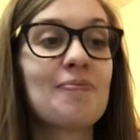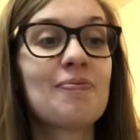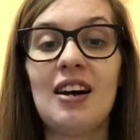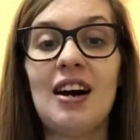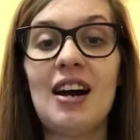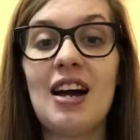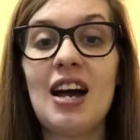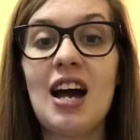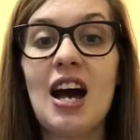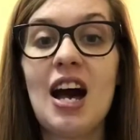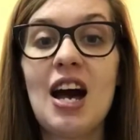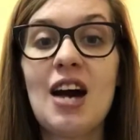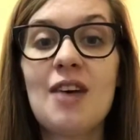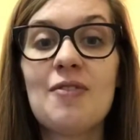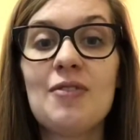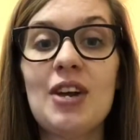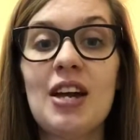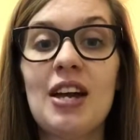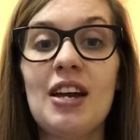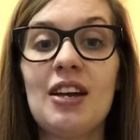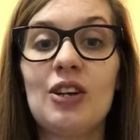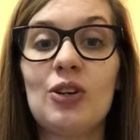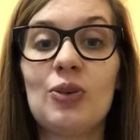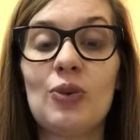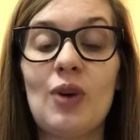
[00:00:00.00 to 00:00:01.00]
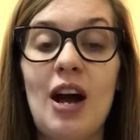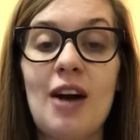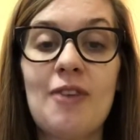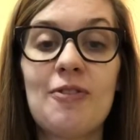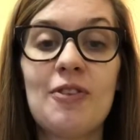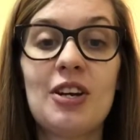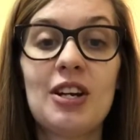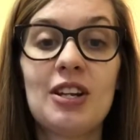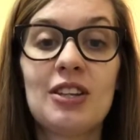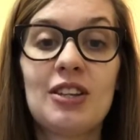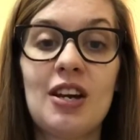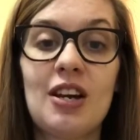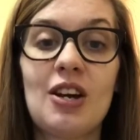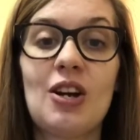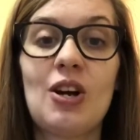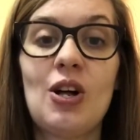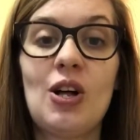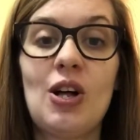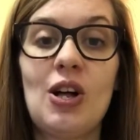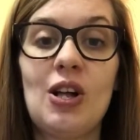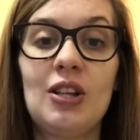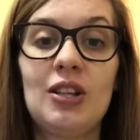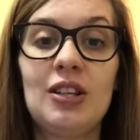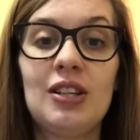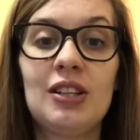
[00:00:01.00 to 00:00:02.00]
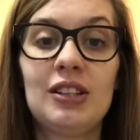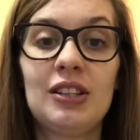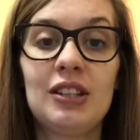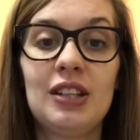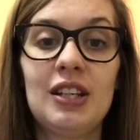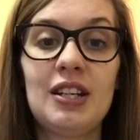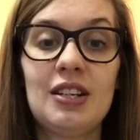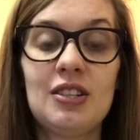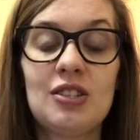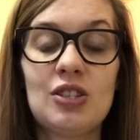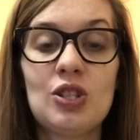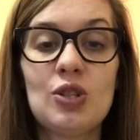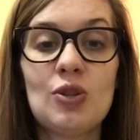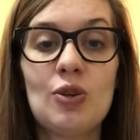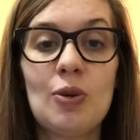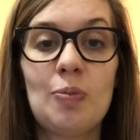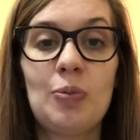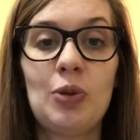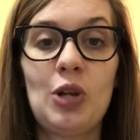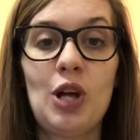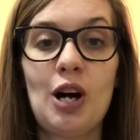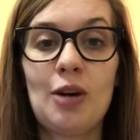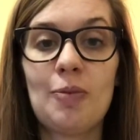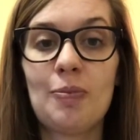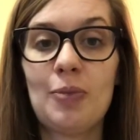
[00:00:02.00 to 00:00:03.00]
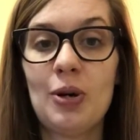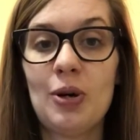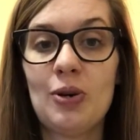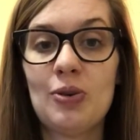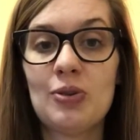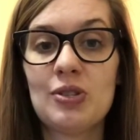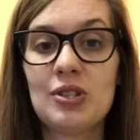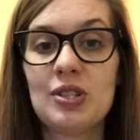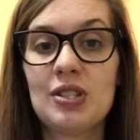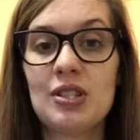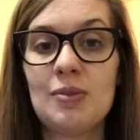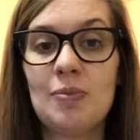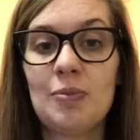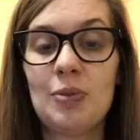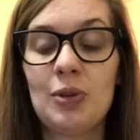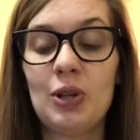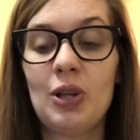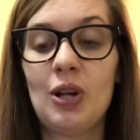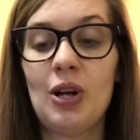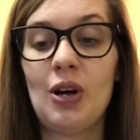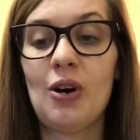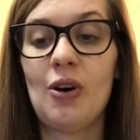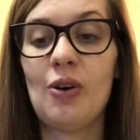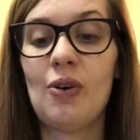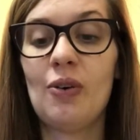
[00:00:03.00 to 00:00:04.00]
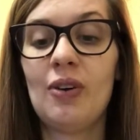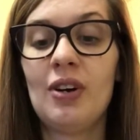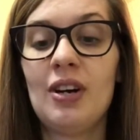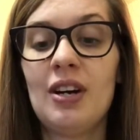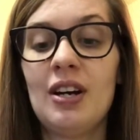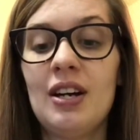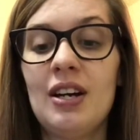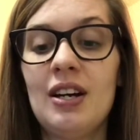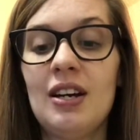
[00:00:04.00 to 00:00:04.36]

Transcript: I have a graphic that I'll link to a blog post below